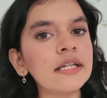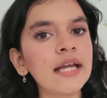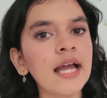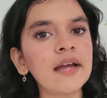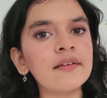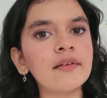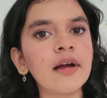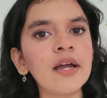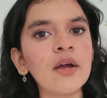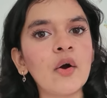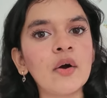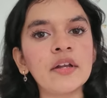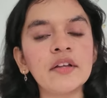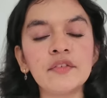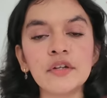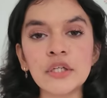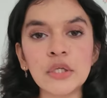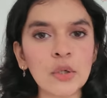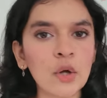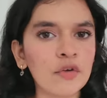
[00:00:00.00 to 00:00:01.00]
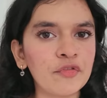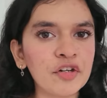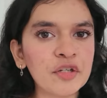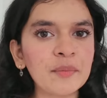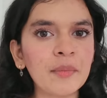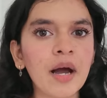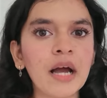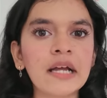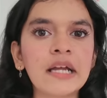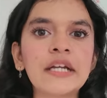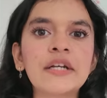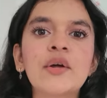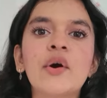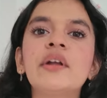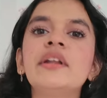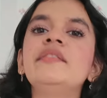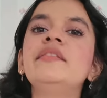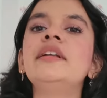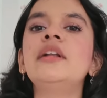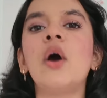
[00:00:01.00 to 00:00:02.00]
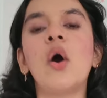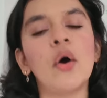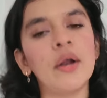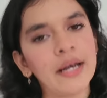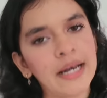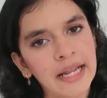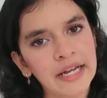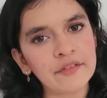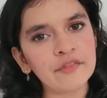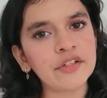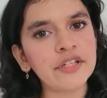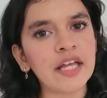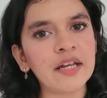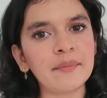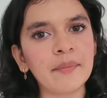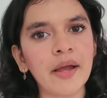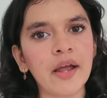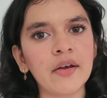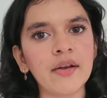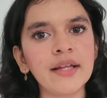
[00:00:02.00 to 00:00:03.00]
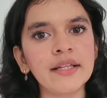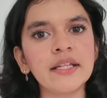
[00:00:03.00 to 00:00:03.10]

DIY or even Crawford Market or even online for that matter.